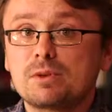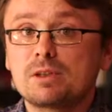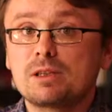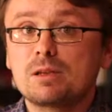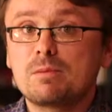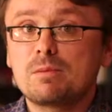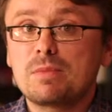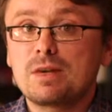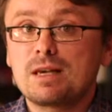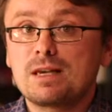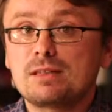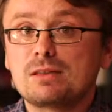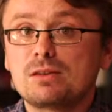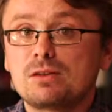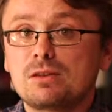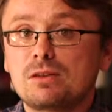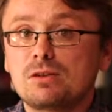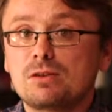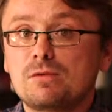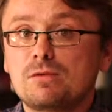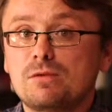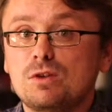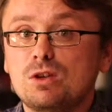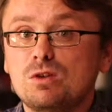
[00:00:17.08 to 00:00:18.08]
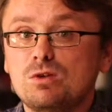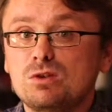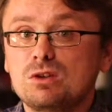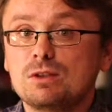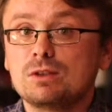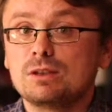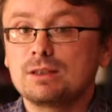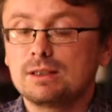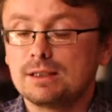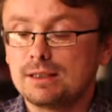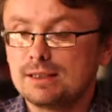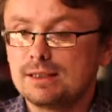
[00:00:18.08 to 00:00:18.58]
one of the beers of the
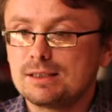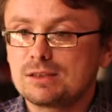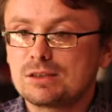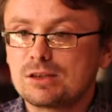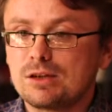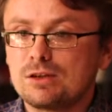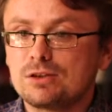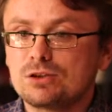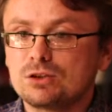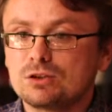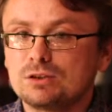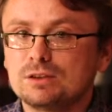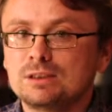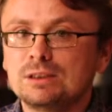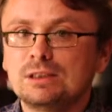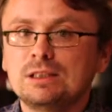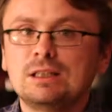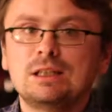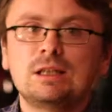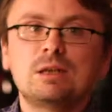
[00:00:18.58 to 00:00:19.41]
future in this country.